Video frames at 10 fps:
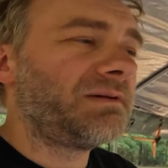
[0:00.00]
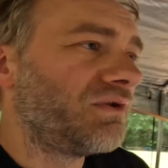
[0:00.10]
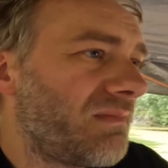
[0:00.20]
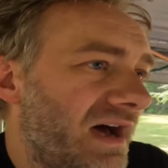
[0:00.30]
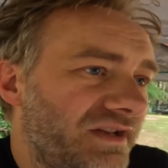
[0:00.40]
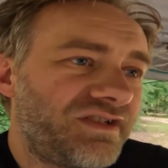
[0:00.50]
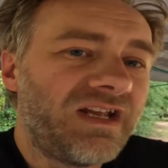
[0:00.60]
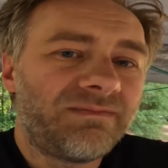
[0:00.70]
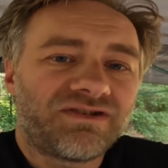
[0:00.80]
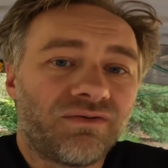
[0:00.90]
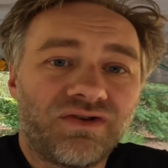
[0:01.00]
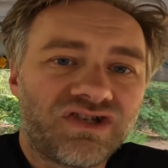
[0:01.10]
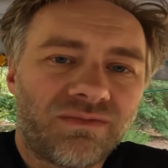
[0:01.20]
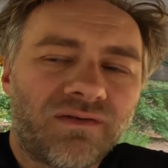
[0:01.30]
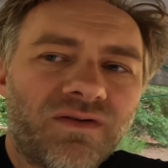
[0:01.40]
people buy these Jeeps don't use
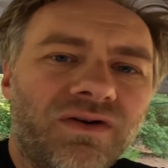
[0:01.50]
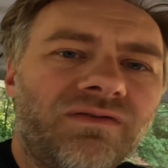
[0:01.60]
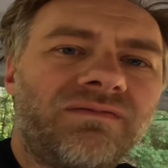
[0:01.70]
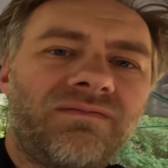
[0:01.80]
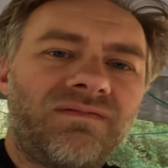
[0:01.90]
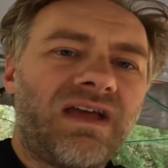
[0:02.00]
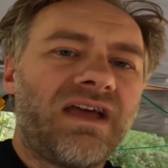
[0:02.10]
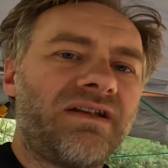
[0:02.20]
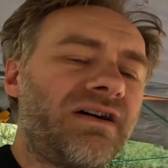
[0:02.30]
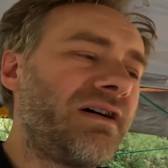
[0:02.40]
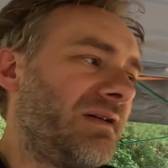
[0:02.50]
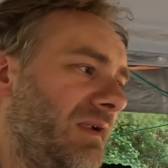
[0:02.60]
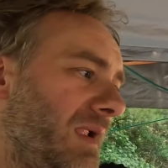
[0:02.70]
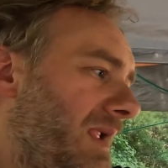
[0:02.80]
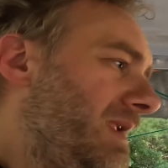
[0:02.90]
them off-road, and
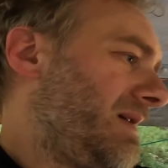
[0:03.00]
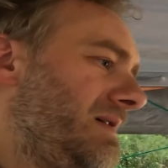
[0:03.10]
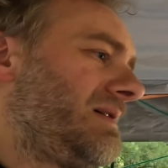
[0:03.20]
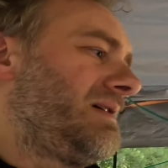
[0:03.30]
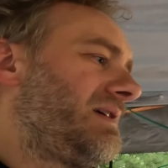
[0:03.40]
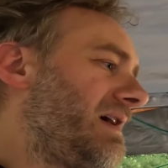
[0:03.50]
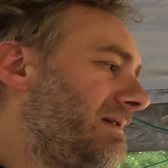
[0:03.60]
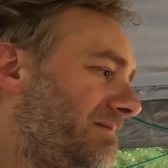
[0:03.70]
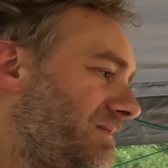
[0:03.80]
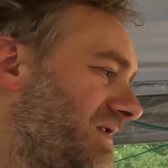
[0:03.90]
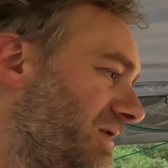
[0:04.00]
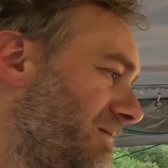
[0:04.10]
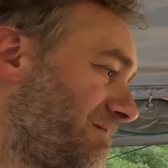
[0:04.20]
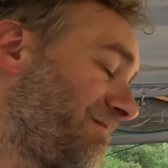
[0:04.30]
yeah, so